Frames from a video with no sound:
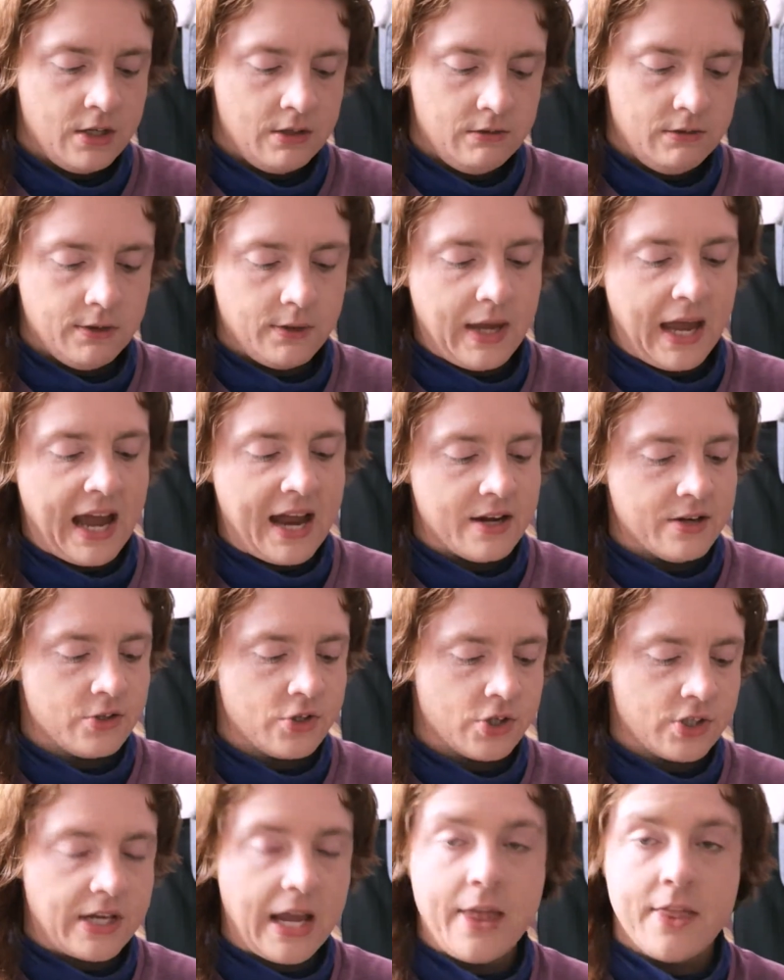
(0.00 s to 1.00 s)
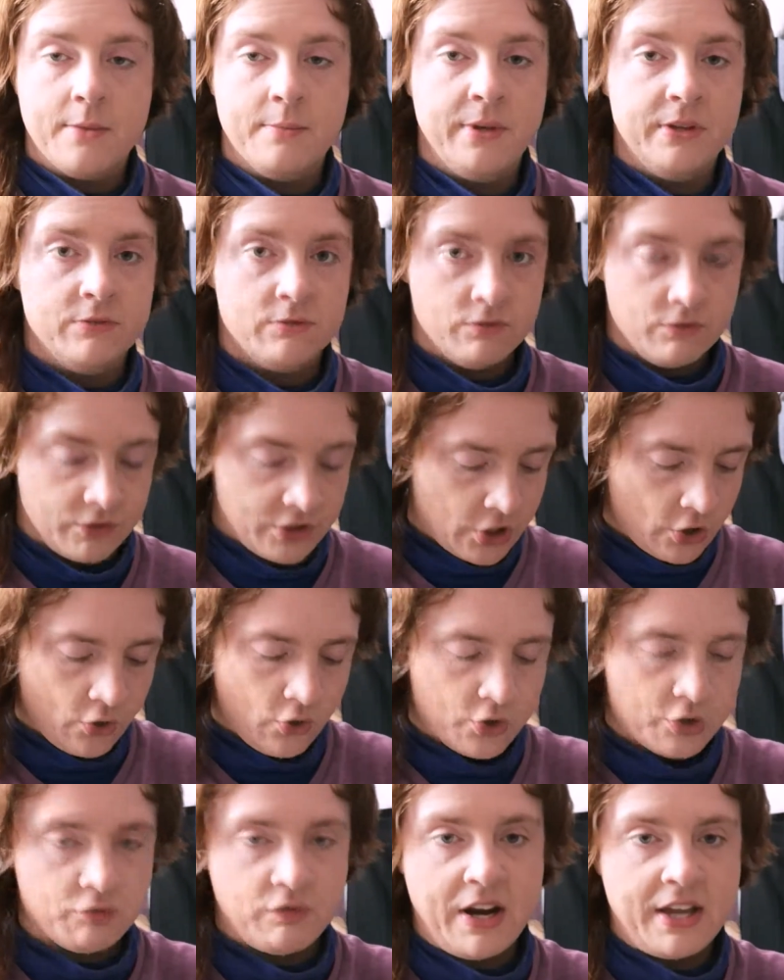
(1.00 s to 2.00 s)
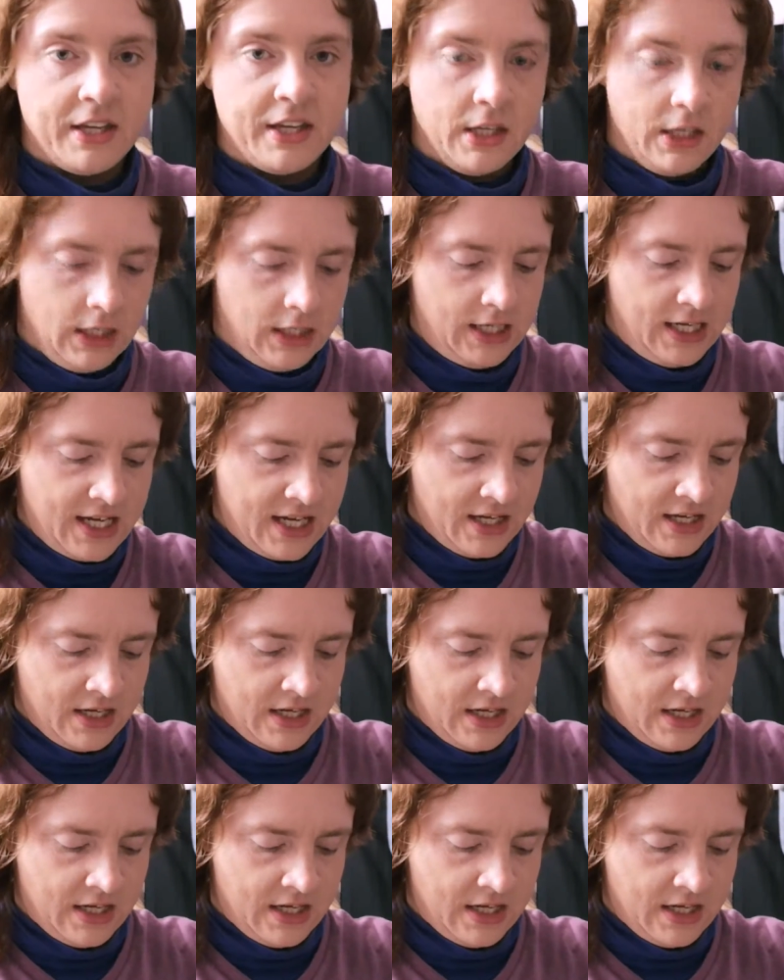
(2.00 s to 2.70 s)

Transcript: You can just get them in stores regularly,